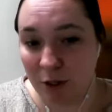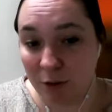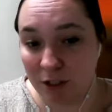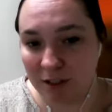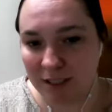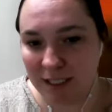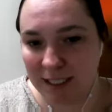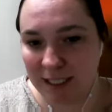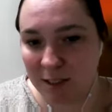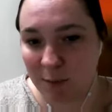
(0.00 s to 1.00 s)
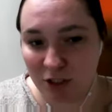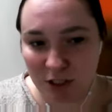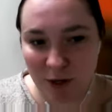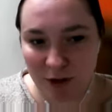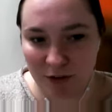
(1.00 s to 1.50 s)
owner,
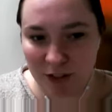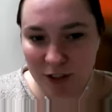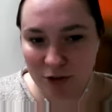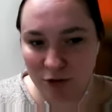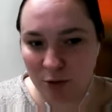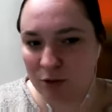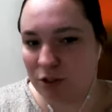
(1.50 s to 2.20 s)
especially while they're in control.